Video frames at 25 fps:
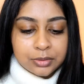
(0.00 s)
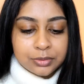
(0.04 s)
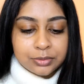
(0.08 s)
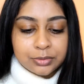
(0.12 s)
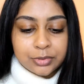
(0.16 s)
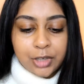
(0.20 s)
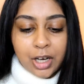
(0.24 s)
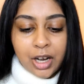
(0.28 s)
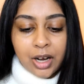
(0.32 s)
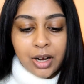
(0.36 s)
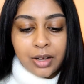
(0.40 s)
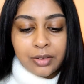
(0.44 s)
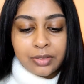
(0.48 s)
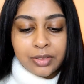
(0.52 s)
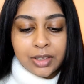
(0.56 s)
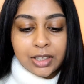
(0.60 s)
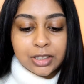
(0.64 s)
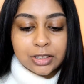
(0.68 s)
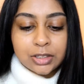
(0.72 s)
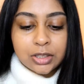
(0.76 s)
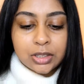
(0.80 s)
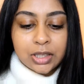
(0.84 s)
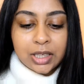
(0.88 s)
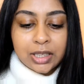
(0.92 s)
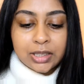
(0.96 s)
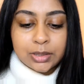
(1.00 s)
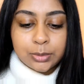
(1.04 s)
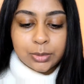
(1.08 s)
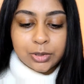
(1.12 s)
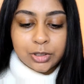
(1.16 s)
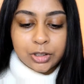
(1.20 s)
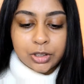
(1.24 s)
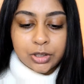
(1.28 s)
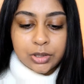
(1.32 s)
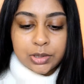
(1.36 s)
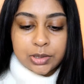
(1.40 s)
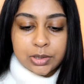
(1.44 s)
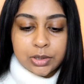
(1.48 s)
Right, I think today's
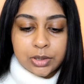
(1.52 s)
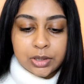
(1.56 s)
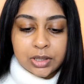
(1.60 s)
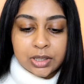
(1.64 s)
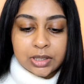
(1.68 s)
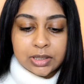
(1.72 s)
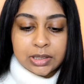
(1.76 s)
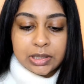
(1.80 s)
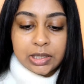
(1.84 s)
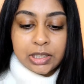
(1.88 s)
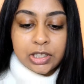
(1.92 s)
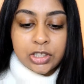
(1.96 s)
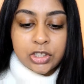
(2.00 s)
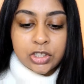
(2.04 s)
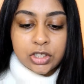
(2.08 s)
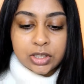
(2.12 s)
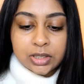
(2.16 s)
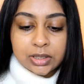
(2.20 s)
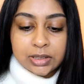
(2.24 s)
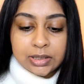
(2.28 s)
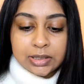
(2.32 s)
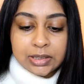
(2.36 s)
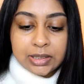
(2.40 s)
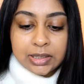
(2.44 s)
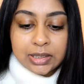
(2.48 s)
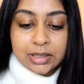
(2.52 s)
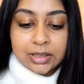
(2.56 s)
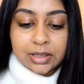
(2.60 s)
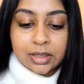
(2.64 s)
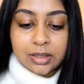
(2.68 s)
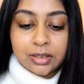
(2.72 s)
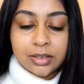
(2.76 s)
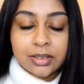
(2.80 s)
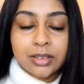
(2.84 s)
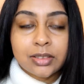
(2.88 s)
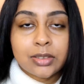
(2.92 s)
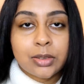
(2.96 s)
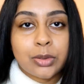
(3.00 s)
one goes to Khadija
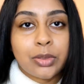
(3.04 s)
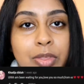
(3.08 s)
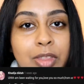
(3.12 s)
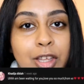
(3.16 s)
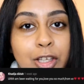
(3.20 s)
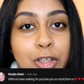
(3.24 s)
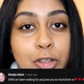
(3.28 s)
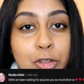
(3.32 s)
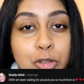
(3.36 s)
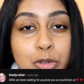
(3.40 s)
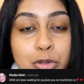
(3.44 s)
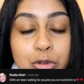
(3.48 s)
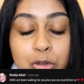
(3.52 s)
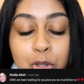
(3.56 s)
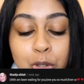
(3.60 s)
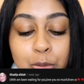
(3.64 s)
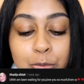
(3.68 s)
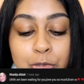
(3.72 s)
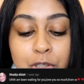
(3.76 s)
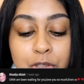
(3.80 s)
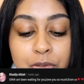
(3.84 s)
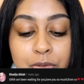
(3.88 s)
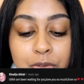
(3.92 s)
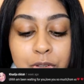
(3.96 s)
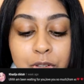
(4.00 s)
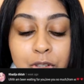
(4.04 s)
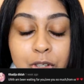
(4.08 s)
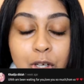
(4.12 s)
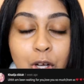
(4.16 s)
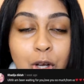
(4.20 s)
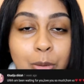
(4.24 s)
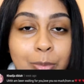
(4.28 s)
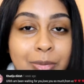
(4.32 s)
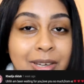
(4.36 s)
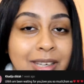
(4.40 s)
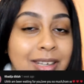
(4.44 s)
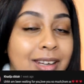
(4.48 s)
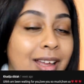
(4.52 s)
Dida. So thank you so much for your
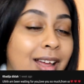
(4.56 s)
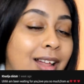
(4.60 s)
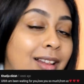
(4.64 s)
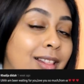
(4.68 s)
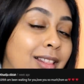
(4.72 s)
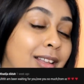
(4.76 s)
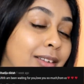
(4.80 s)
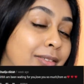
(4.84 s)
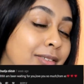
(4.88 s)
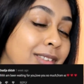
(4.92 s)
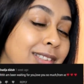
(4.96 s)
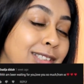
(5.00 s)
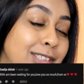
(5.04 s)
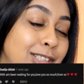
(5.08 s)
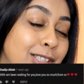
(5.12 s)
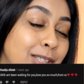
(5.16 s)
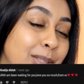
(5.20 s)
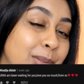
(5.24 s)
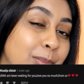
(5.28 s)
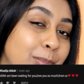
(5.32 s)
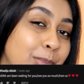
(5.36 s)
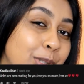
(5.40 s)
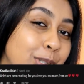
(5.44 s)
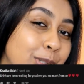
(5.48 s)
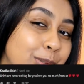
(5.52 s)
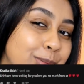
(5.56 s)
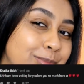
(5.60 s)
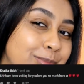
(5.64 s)
comment. I love you too, boo.